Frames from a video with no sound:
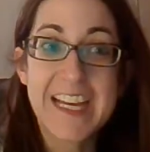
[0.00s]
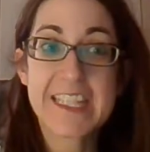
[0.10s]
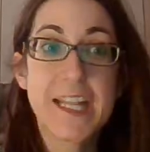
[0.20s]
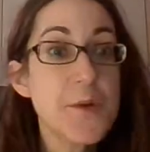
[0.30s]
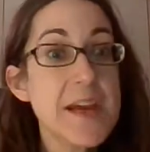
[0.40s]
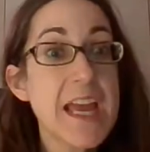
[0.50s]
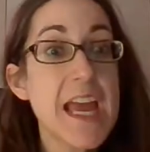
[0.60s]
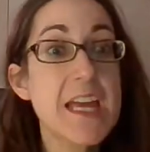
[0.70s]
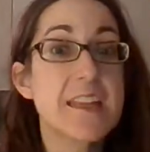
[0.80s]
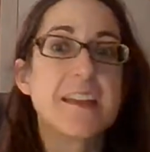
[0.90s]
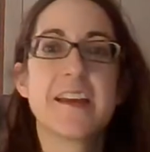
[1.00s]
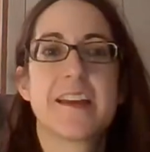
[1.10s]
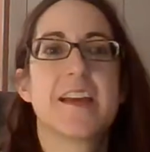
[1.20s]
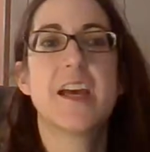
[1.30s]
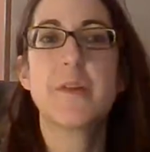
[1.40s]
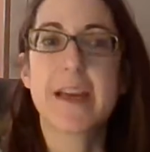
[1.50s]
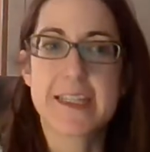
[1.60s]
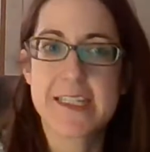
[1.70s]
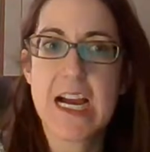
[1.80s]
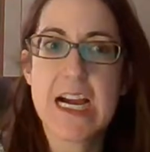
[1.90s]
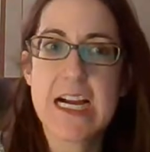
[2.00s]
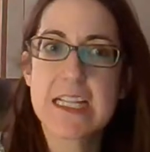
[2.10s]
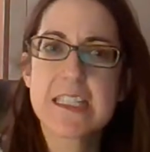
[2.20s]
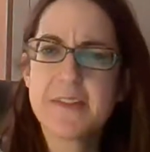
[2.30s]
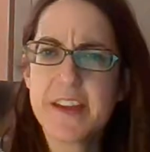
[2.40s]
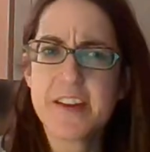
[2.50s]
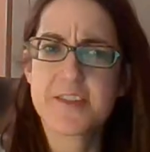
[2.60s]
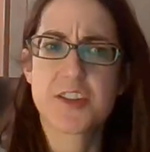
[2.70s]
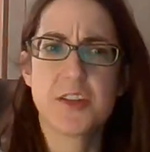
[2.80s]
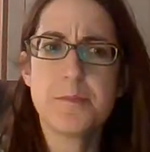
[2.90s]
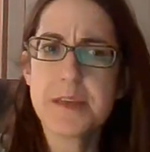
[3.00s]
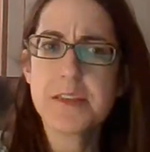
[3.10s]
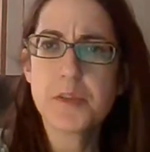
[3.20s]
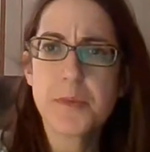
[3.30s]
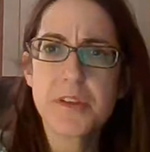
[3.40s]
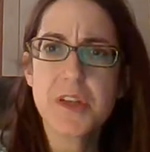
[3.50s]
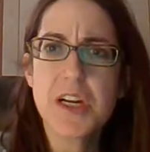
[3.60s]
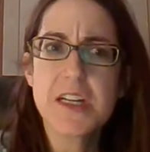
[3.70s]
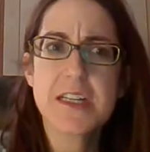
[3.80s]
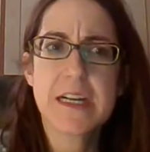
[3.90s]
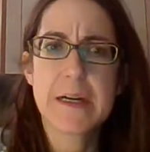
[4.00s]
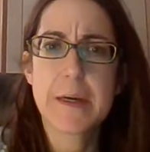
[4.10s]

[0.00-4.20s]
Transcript: Hello again! Alright, this video shouldn't be super long,